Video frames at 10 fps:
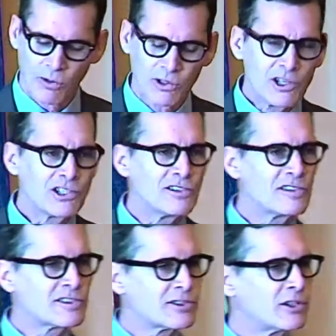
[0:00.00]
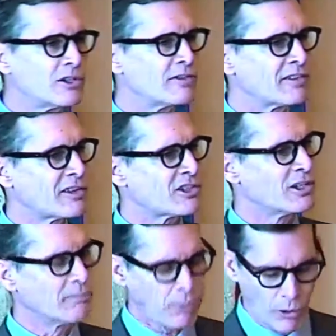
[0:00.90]
religion served as such an
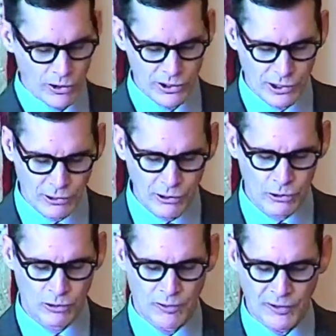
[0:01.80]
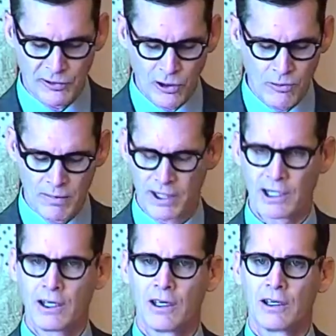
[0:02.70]
important glue for so
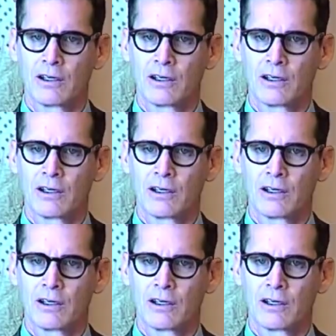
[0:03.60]
many